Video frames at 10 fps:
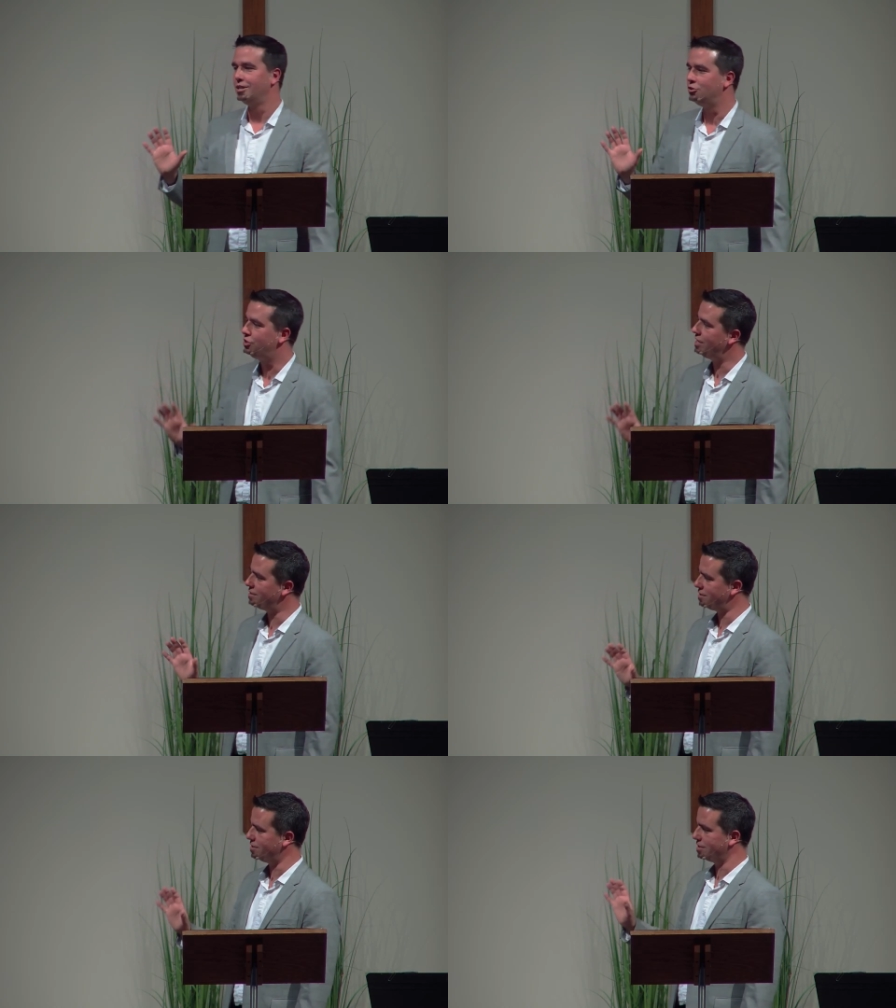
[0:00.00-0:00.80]

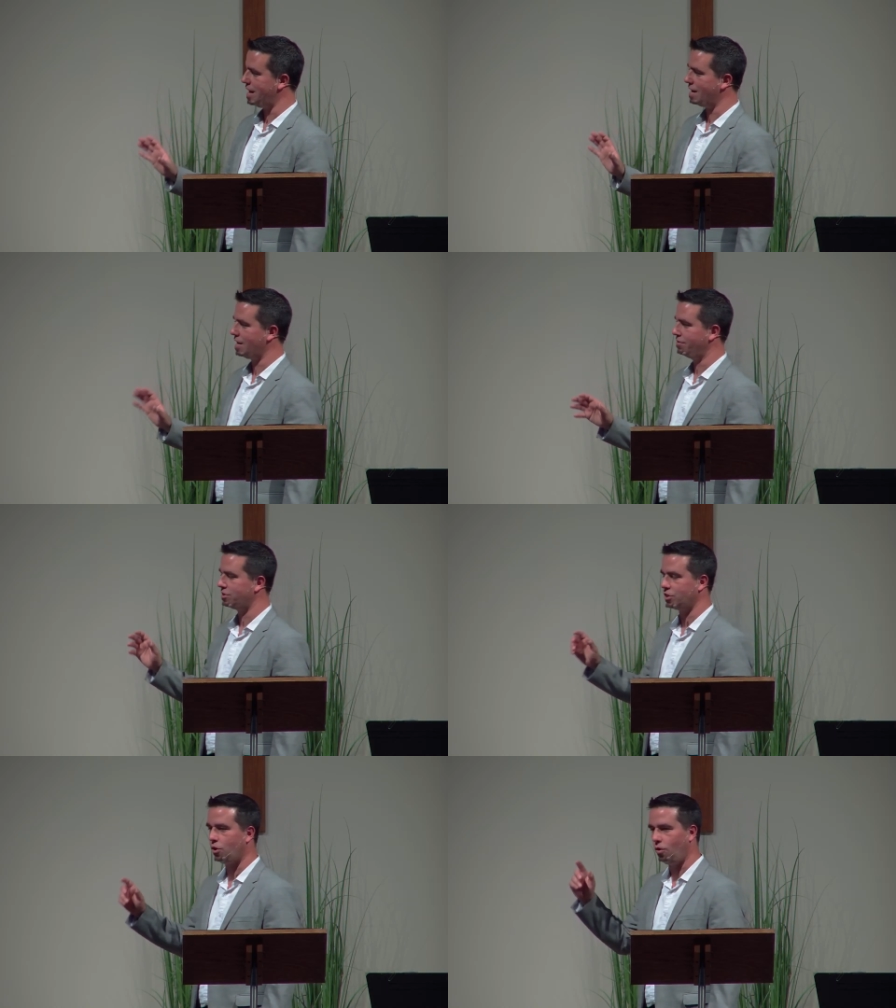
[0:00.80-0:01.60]
Jesus does not give us
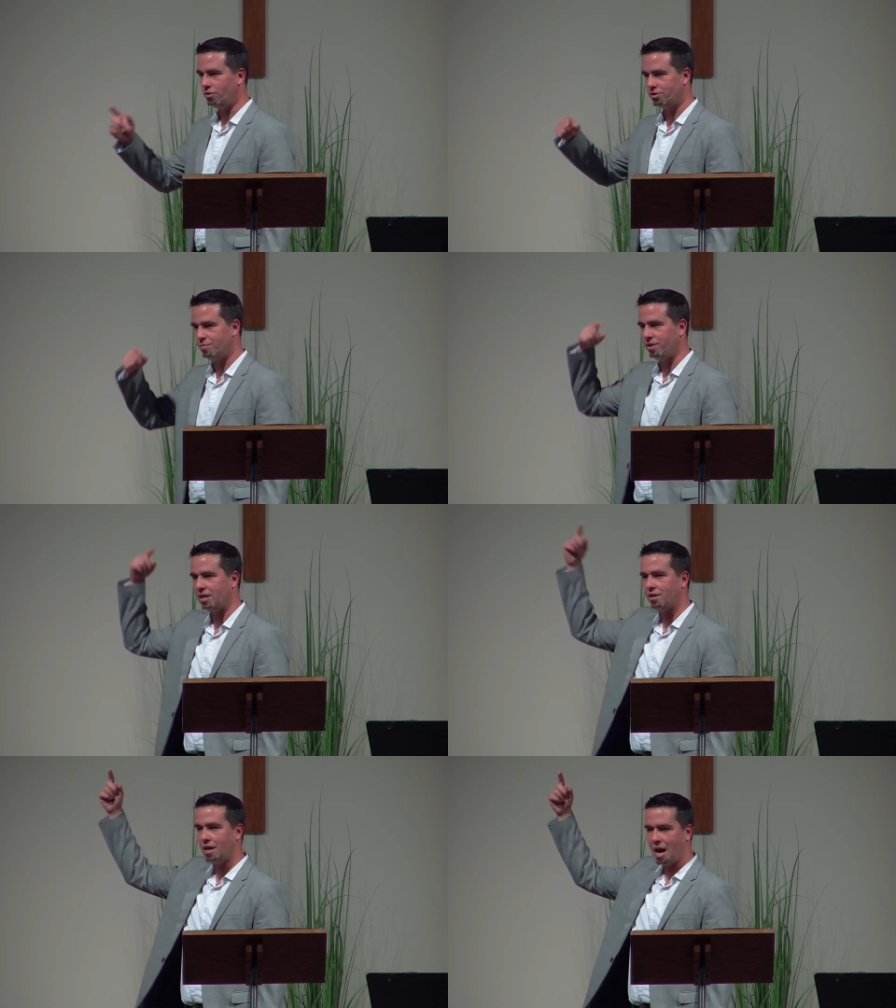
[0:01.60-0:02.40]
the call to simply
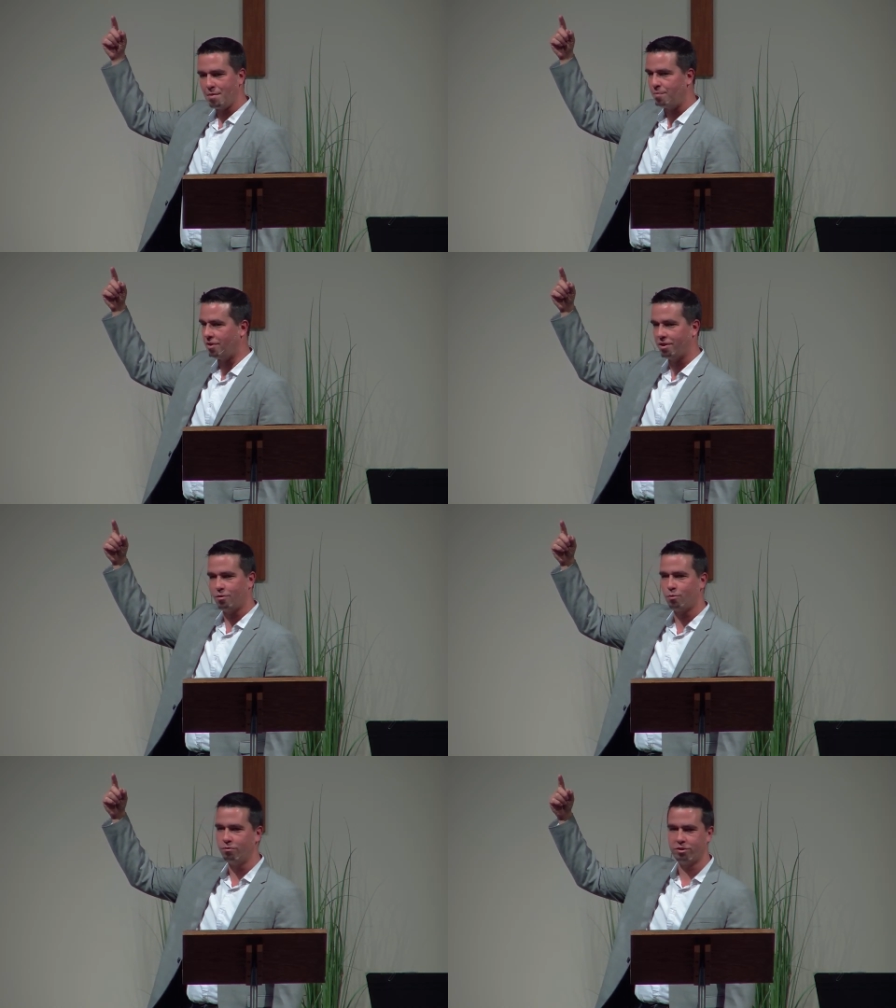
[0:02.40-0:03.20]
climb up onto
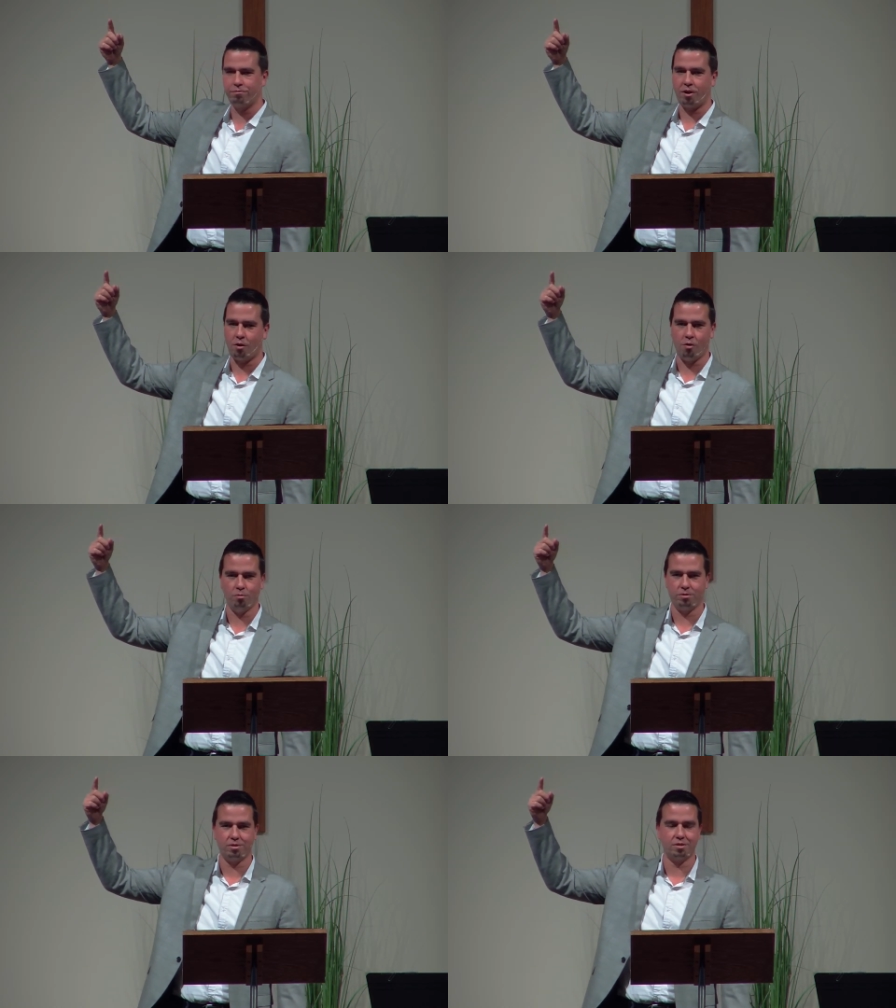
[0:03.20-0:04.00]
the roofs of our
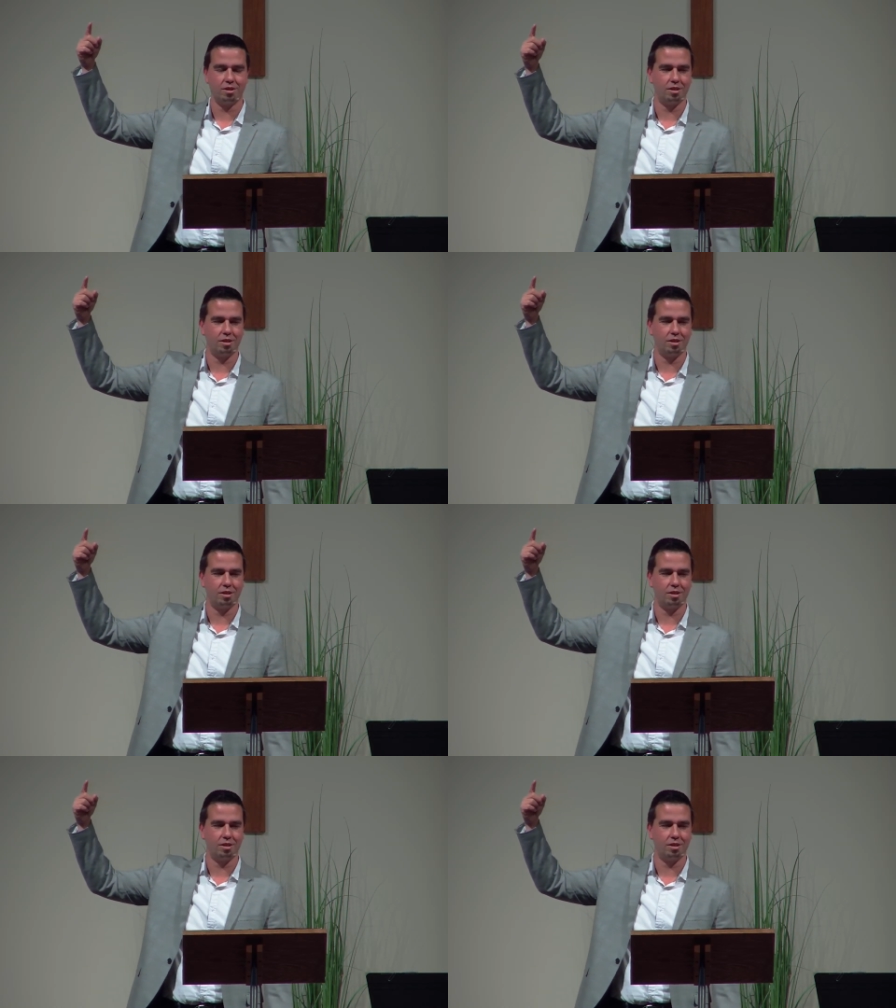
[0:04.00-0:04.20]
homes,